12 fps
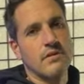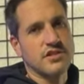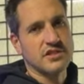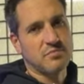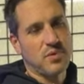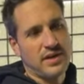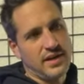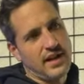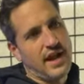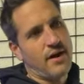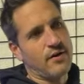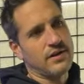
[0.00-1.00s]
Just print it
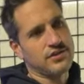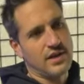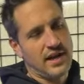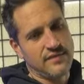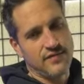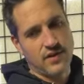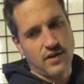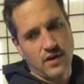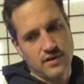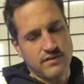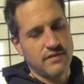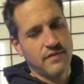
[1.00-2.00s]
out and transfer it
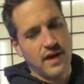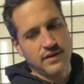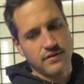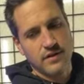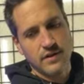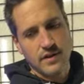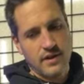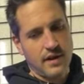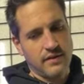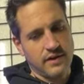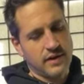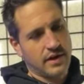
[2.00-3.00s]
onto the vinyl
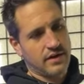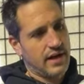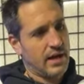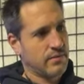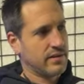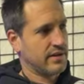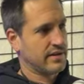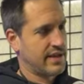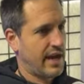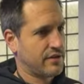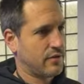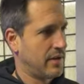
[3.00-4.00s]
and then cut it out with an
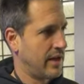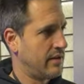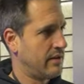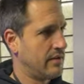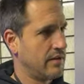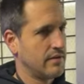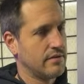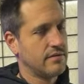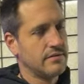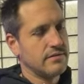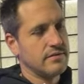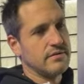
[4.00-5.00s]
X-Acto blade.
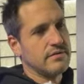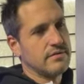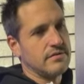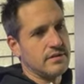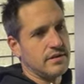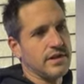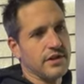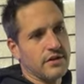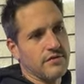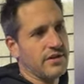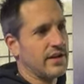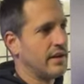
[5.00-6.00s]
And then you don't
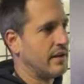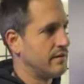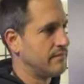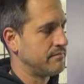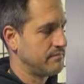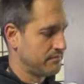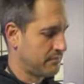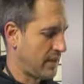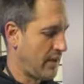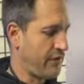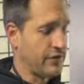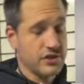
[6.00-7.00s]
even need it.
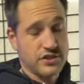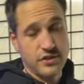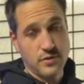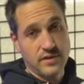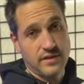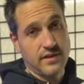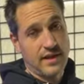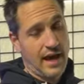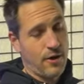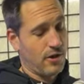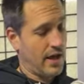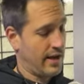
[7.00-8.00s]
If you're just doing the
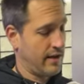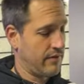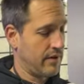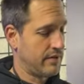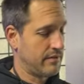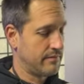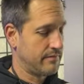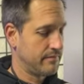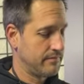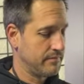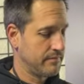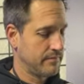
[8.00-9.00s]
outline of it,
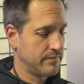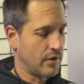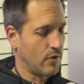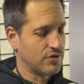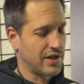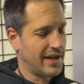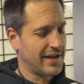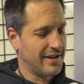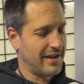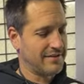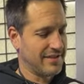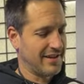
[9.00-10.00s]
don't try to cut
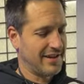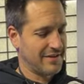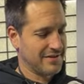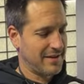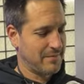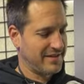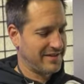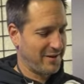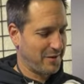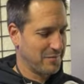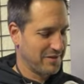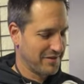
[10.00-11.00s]
out the letters, that'd be
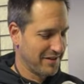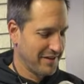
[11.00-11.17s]
terrible.